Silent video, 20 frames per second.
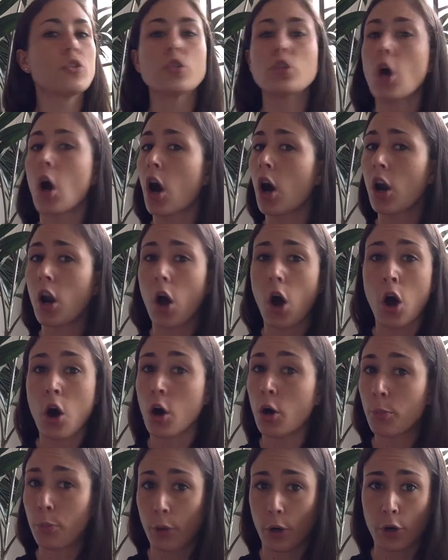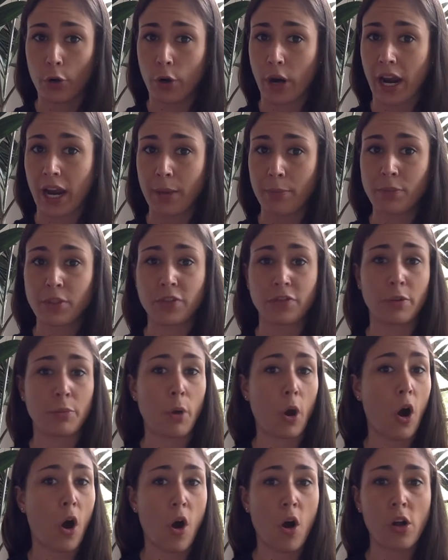not all programs from
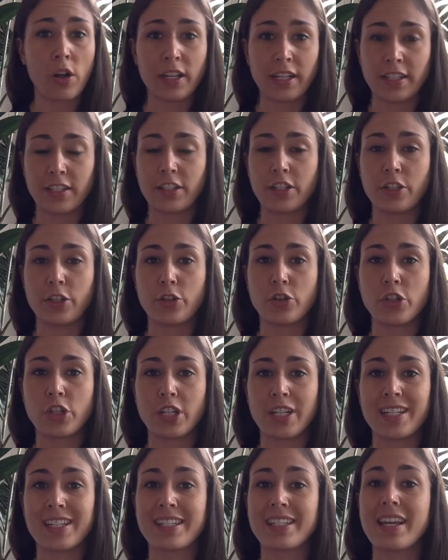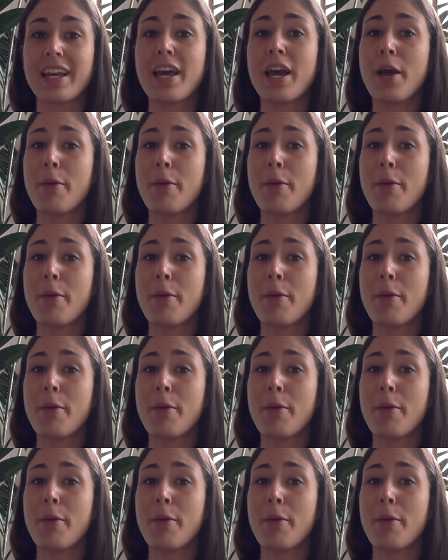all institutions